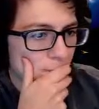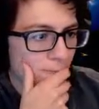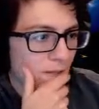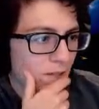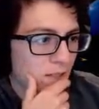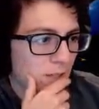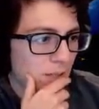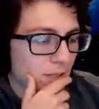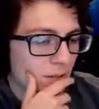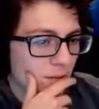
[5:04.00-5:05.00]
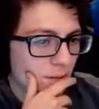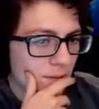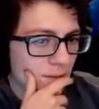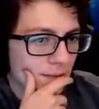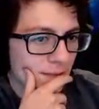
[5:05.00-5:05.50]
We should be a little
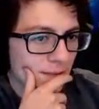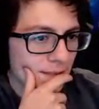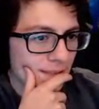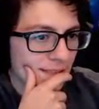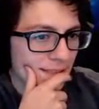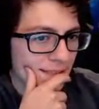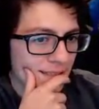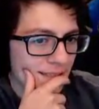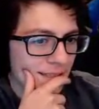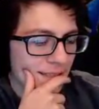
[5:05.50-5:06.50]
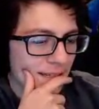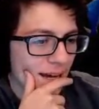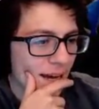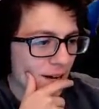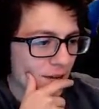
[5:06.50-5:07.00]

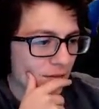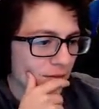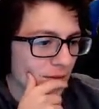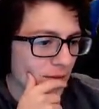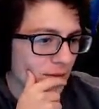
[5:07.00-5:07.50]
careful.